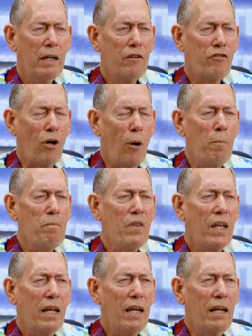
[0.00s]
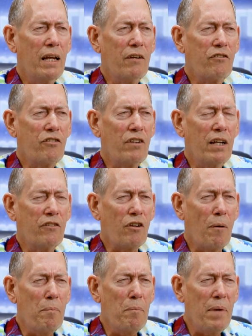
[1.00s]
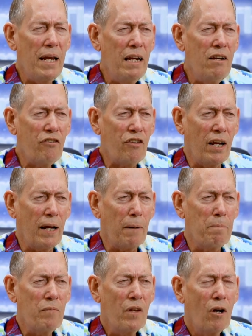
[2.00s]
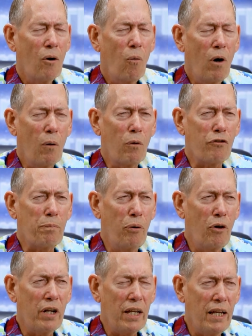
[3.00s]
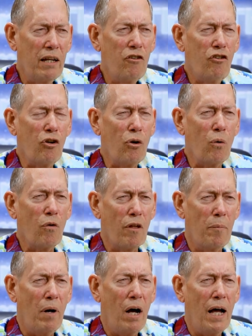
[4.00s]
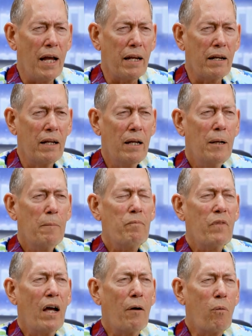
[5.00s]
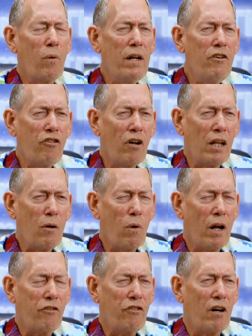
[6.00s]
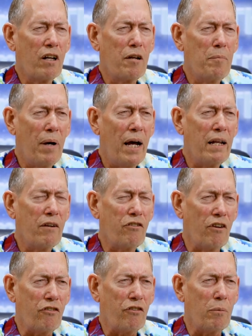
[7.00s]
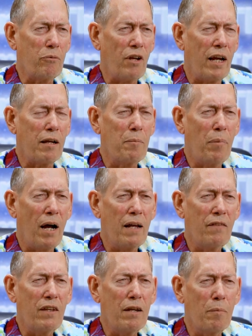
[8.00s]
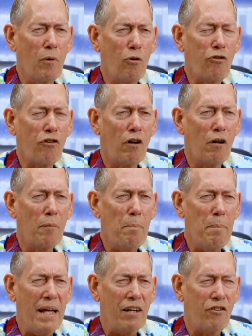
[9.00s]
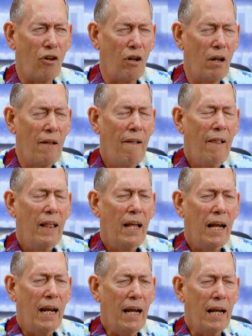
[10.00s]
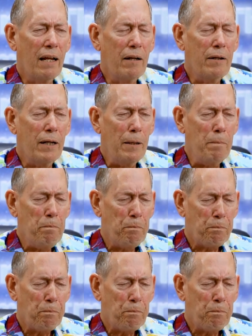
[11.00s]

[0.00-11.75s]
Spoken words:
So it's amazing what was put into the mind. Originally, when I started combining systems, I combined the emotional, mental, and